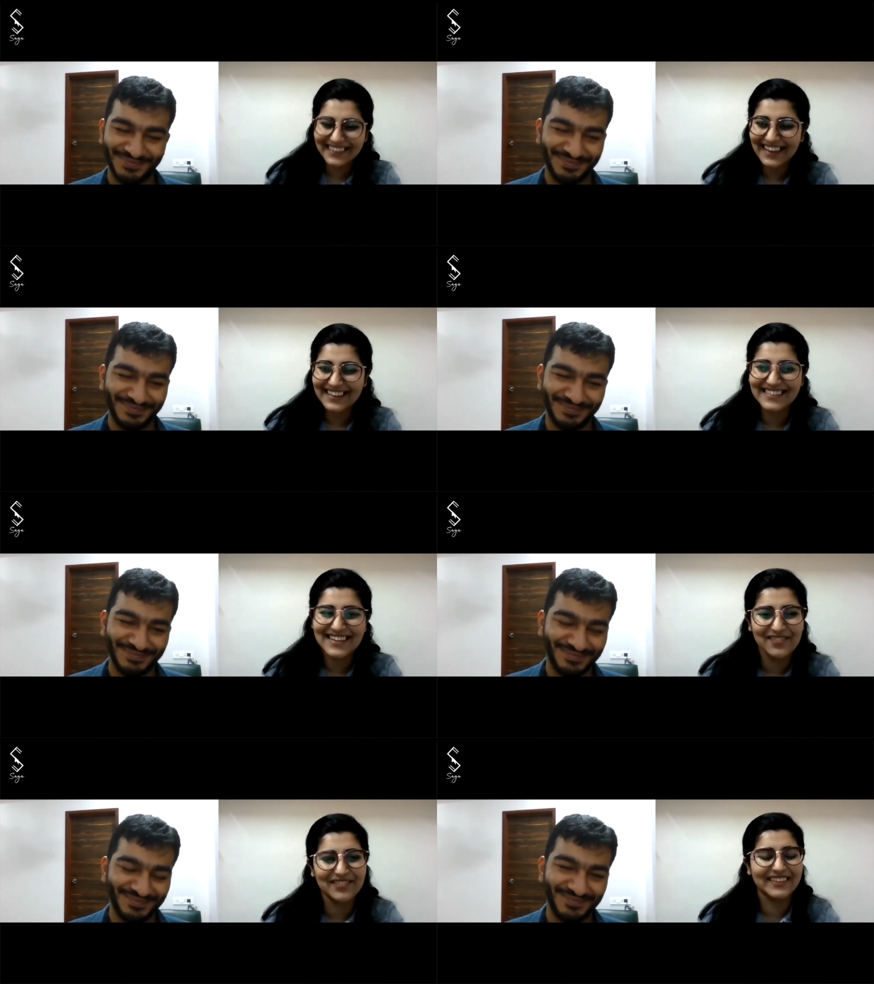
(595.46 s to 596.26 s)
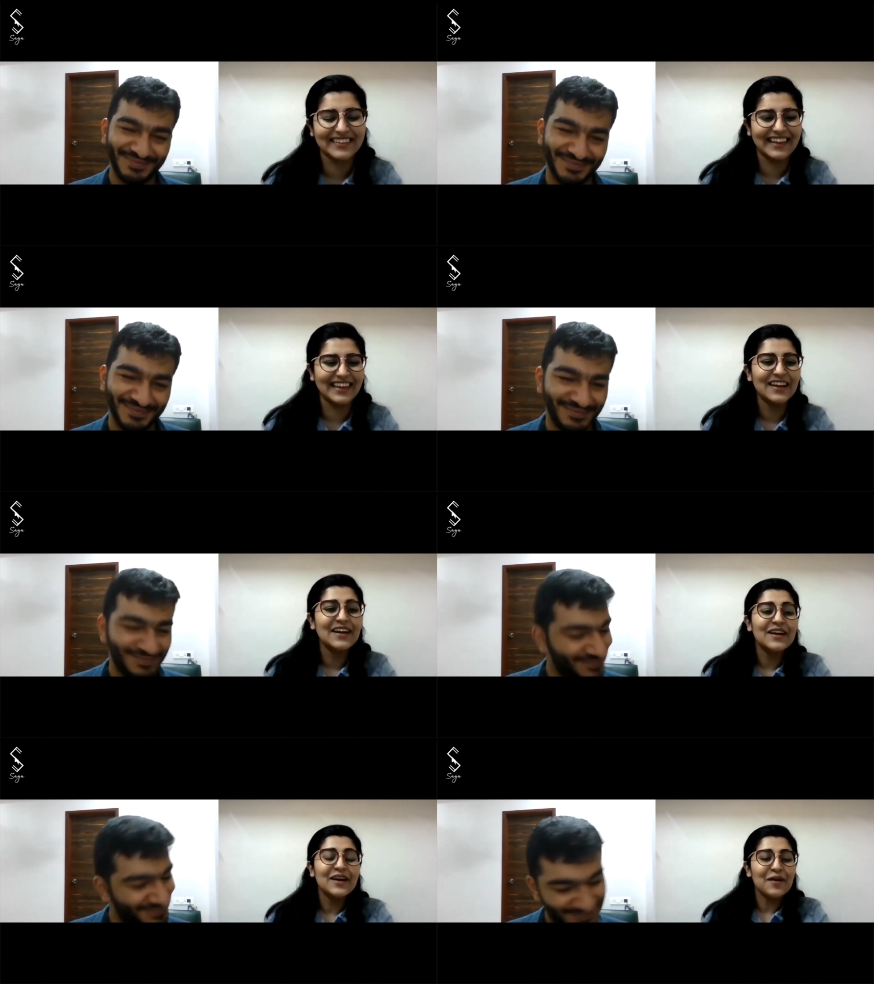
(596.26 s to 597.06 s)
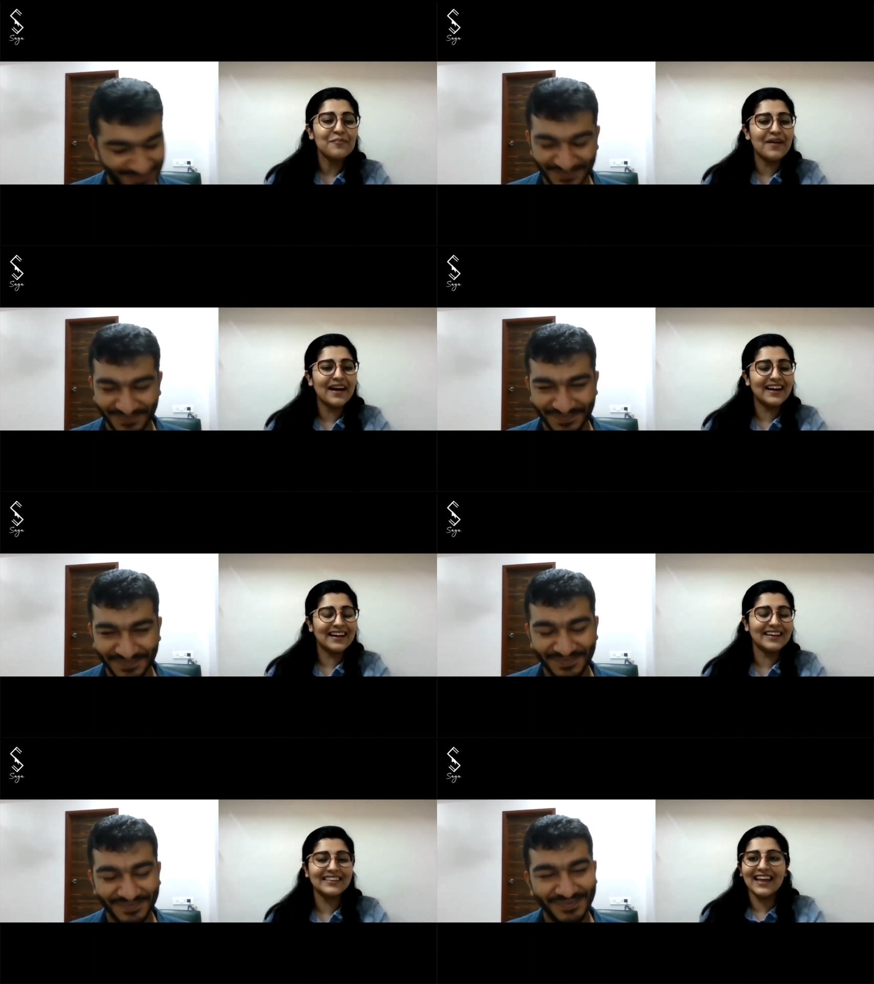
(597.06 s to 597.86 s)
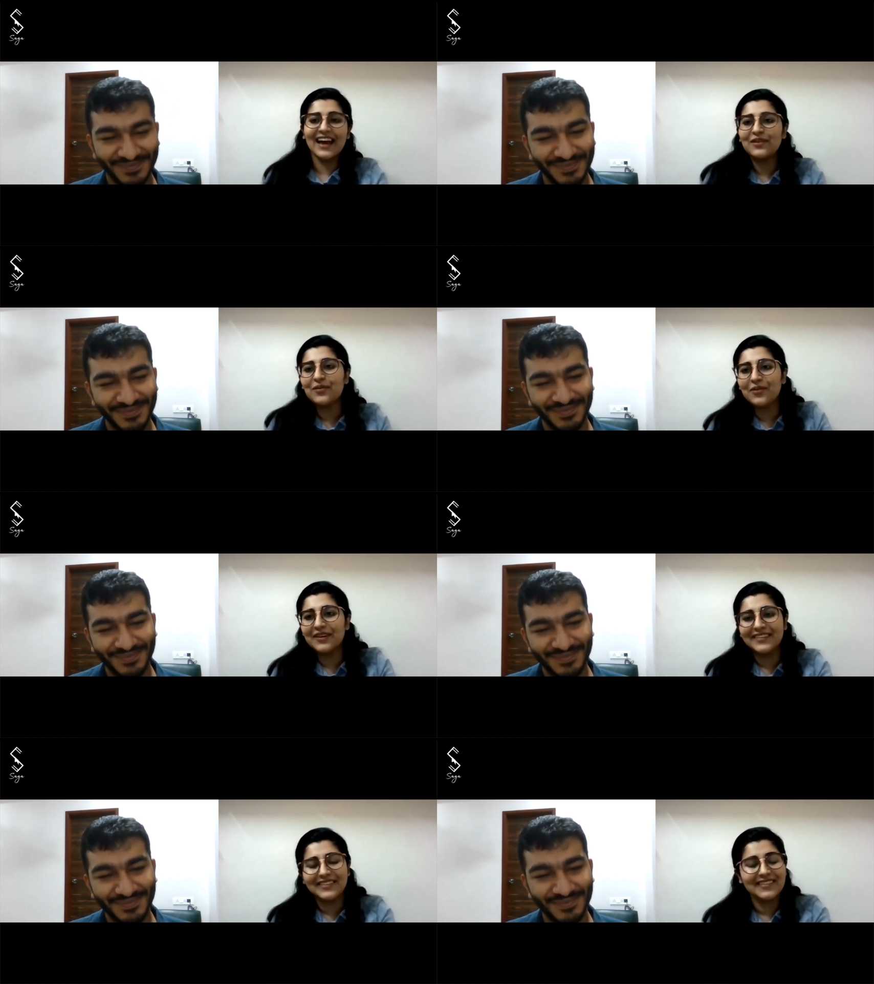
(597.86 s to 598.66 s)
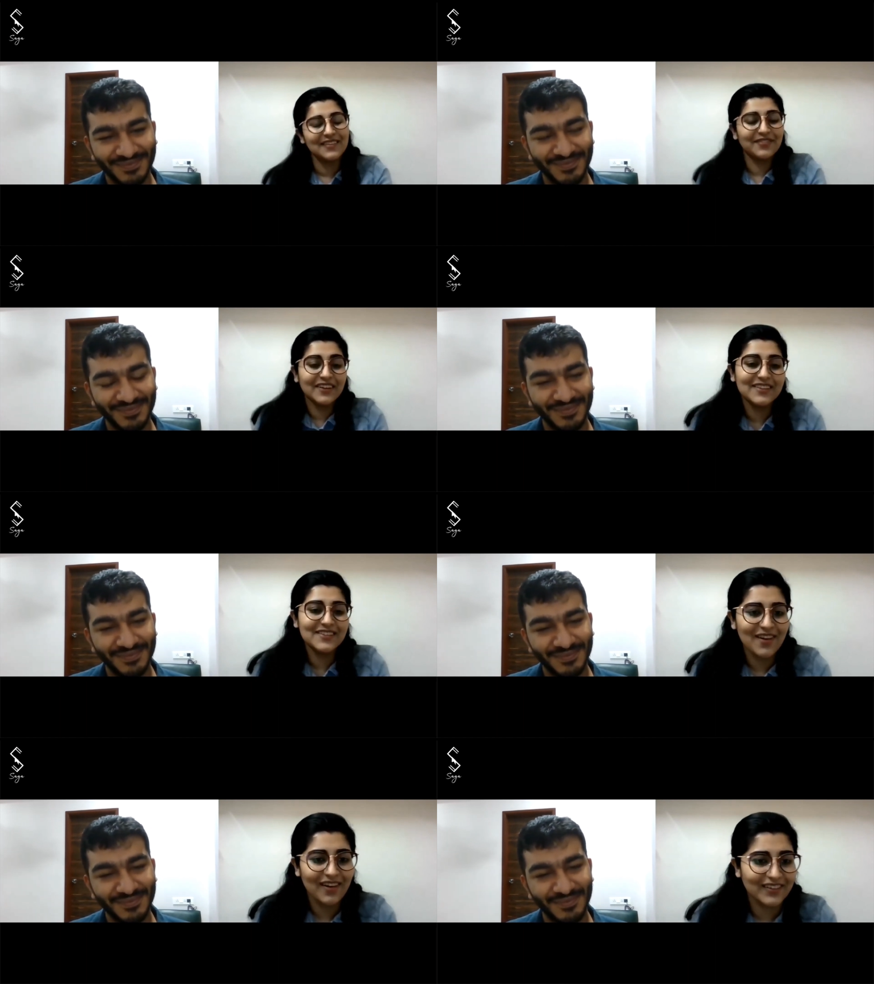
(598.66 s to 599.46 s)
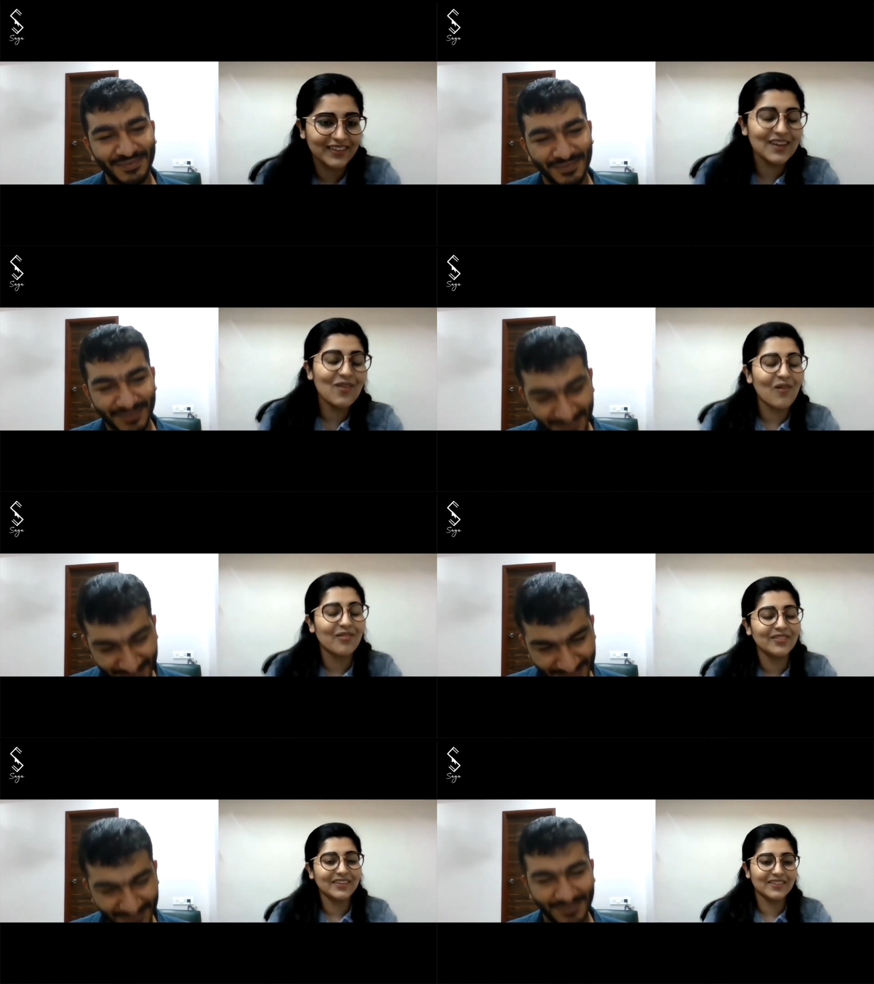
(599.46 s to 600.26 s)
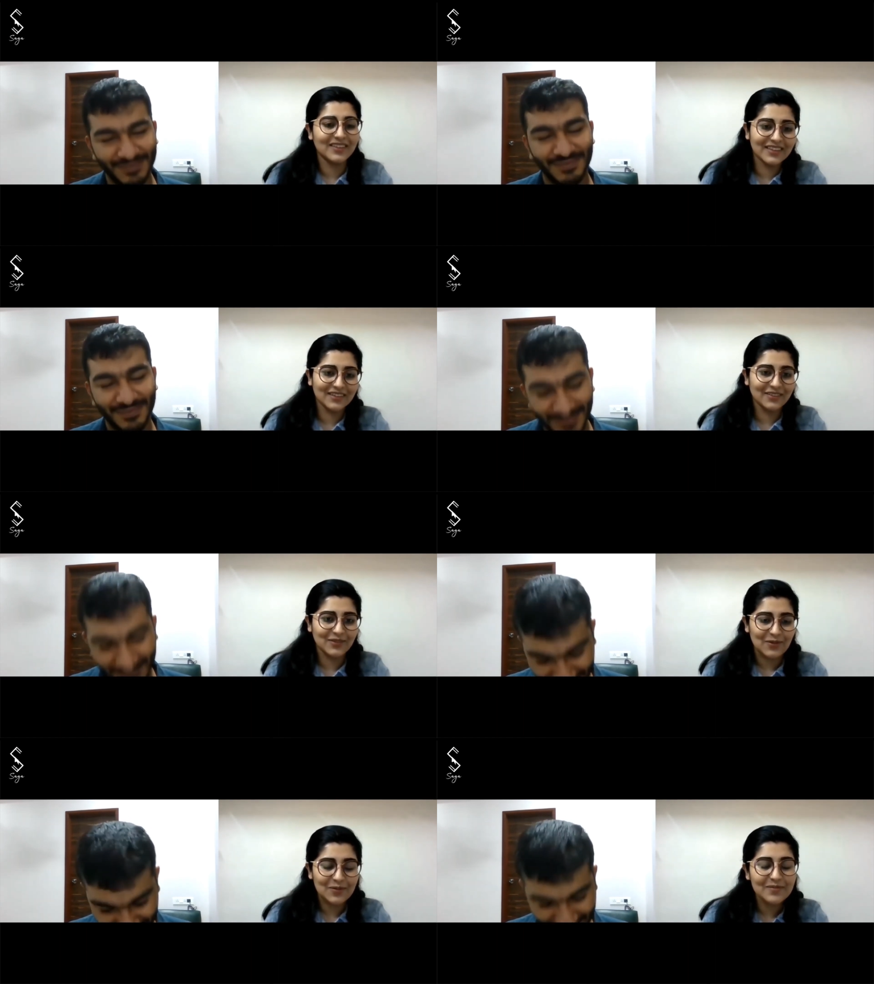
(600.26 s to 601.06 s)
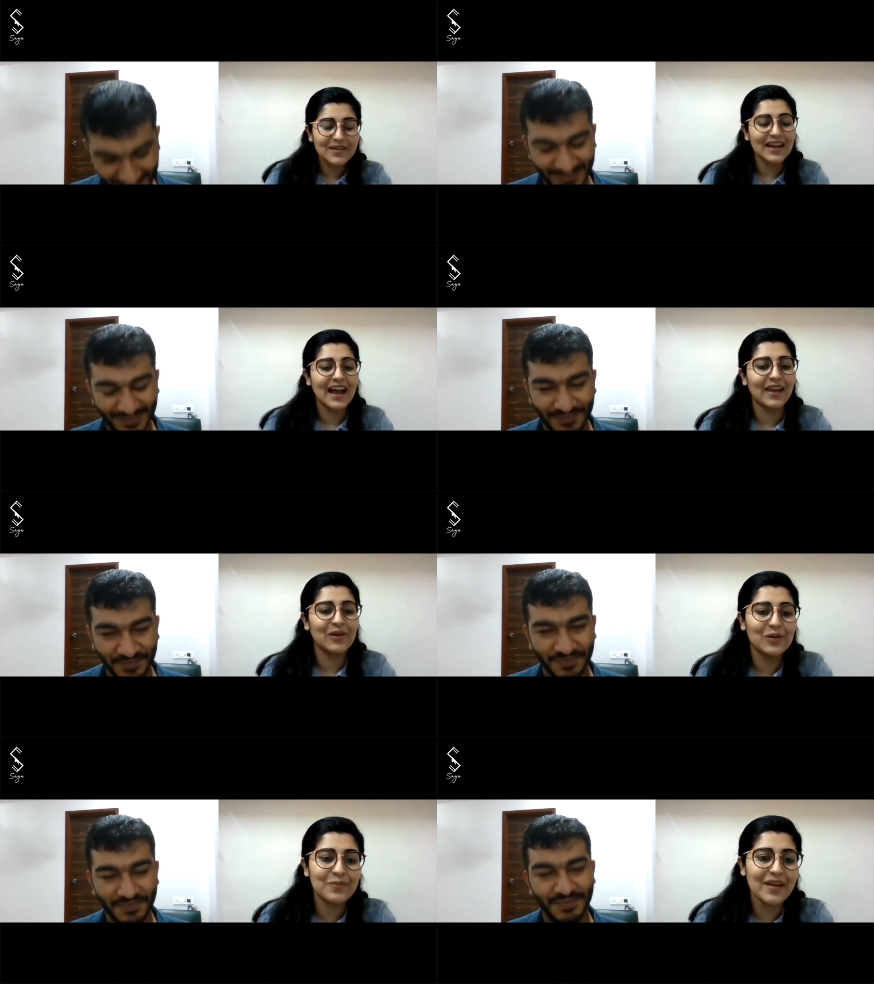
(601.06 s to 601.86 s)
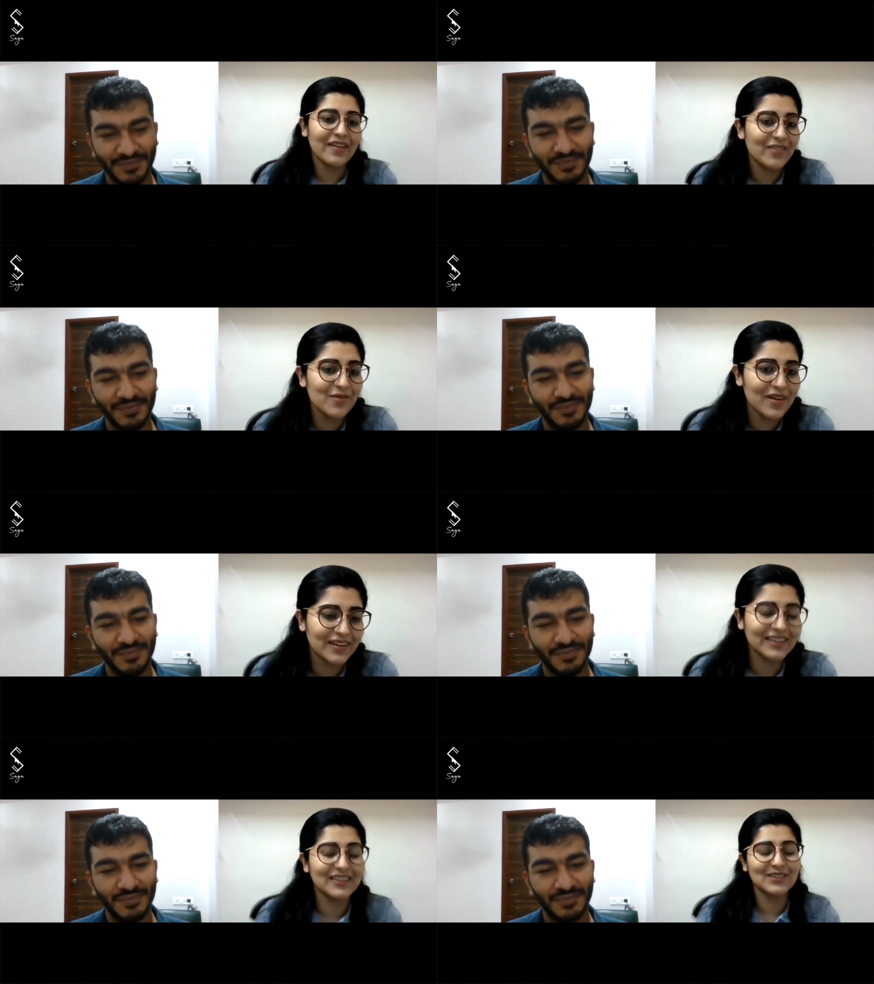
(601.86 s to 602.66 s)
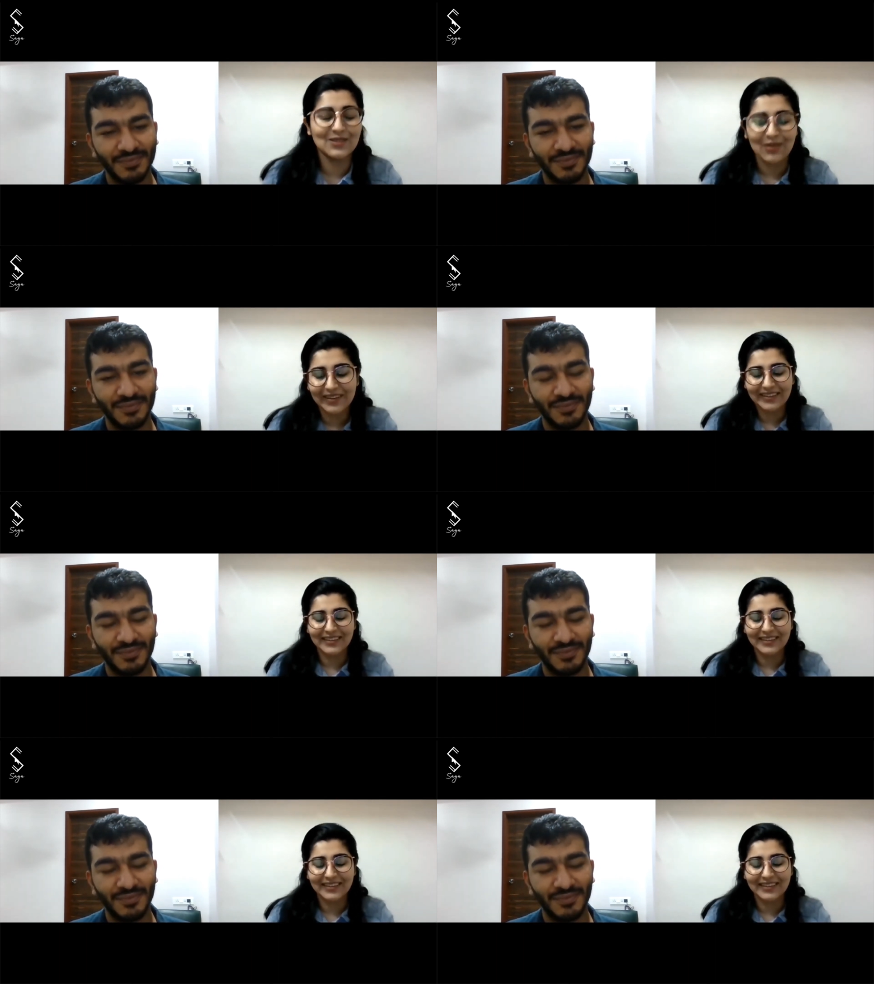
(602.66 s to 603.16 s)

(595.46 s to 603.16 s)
Speaker 1: yes, definitely. But that was the first story of the reading room. I hope everyone enjoyed